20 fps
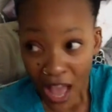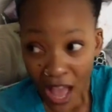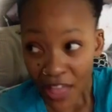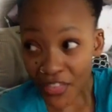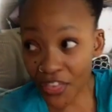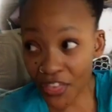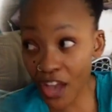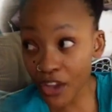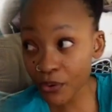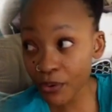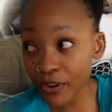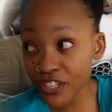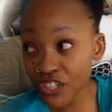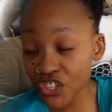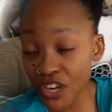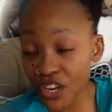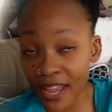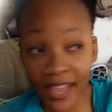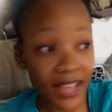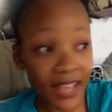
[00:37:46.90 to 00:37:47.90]
The
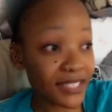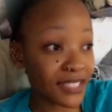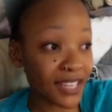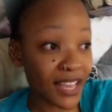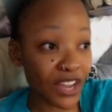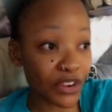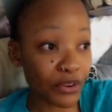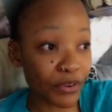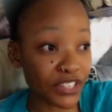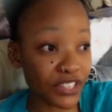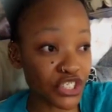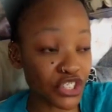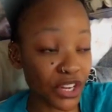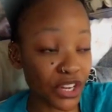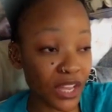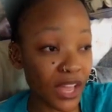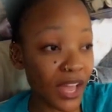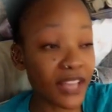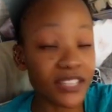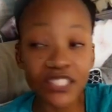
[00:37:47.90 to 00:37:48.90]
Christians,
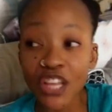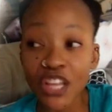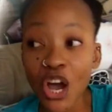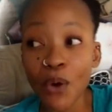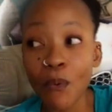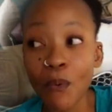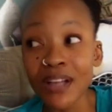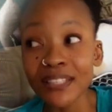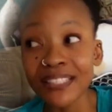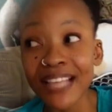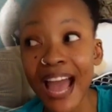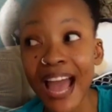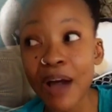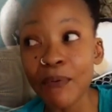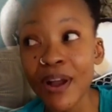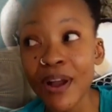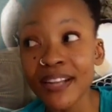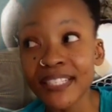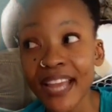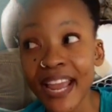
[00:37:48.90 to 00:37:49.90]
the ones that
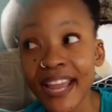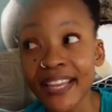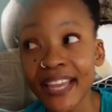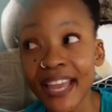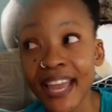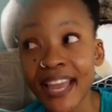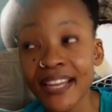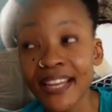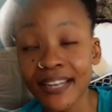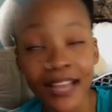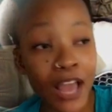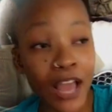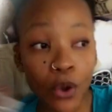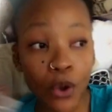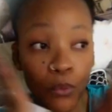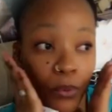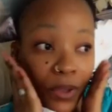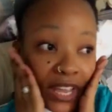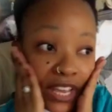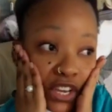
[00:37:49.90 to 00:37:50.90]
were taken,
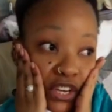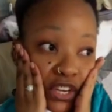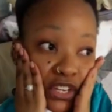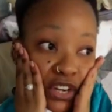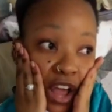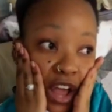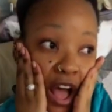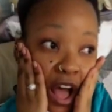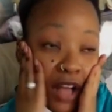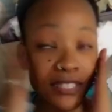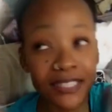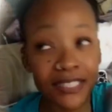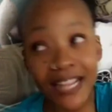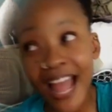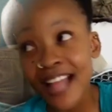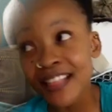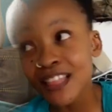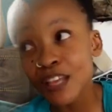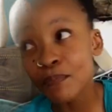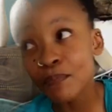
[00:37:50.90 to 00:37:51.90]
we could not
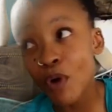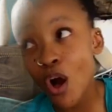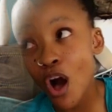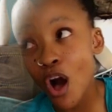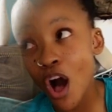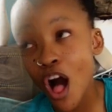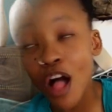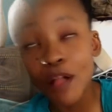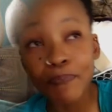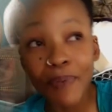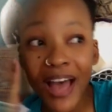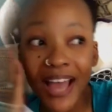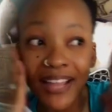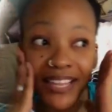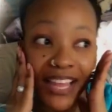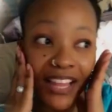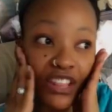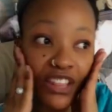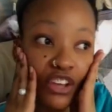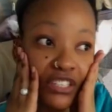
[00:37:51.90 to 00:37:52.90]
stand them all, but
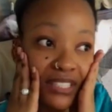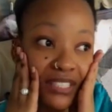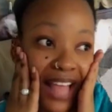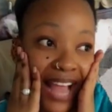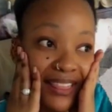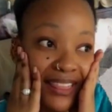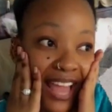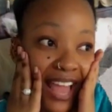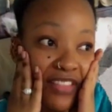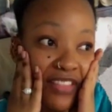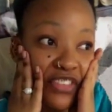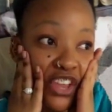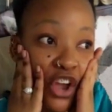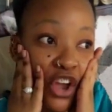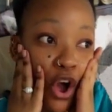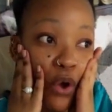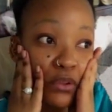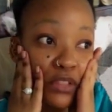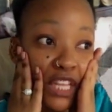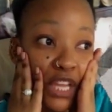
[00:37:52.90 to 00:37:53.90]
it looks like they're the
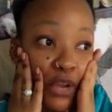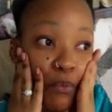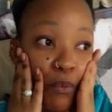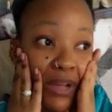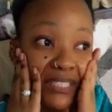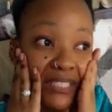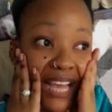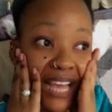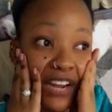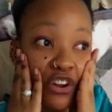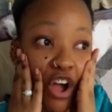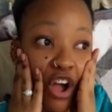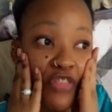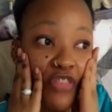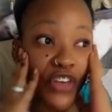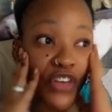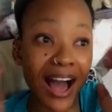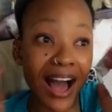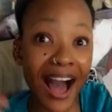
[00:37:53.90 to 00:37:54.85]
only ones that got the